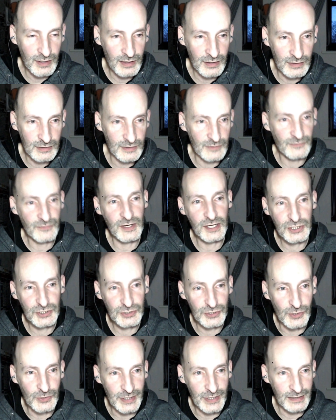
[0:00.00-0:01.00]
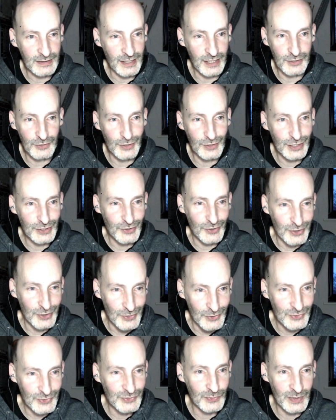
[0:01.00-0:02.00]
a refresh token that you need to
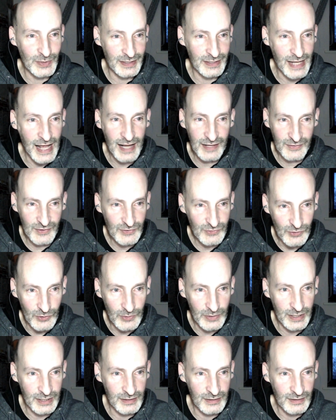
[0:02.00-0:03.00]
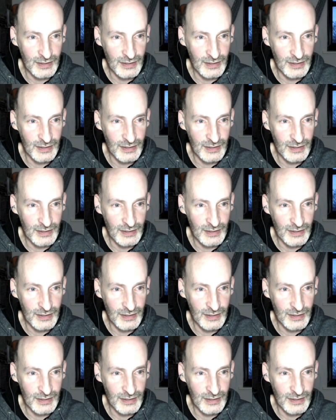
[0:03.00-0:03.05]
use when the access token